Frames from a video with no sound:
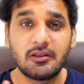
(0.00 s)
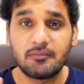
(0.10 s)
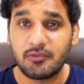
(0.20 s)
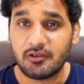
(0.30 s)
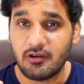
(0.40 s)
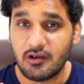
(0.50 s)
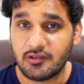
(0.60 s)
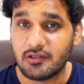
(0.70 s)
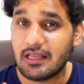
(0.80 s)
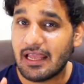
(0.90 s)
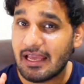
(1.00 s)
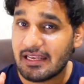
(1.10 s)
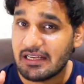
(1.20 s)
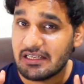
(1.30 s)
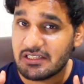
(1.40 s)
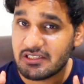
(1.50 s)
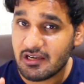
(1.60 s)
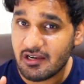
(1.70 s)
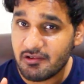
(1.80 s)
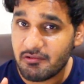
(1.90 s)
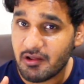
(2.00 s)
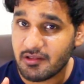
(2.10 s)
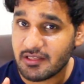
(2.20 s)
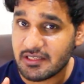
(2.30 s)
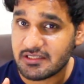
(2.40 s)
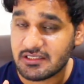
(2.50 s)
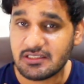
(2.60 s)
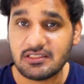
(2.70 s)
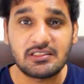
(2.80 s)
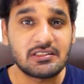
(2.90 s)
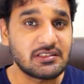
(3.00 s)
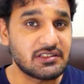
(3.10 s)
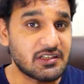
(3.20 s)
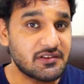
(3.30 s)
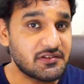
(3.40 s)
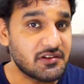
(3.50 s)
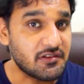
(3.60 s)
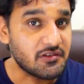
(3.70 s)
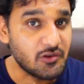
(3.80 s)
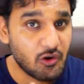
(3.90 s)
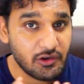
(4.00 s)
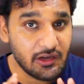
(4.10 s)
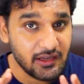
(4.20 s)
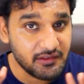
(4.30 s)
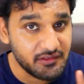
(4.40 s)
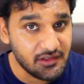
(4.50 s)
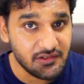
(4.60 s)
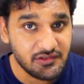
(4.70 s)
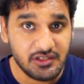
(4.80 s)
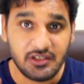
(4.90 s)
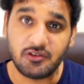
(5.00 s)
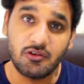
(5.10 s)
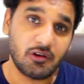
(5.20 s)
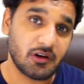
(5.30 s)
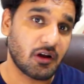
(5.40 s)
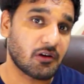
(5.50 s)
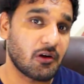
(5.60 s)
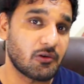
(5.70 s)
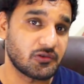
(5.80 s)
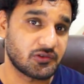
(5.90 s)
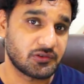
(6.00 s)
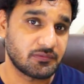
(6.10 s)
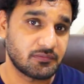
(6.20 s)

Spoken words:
because an entire transaction just does not exist in your accounts.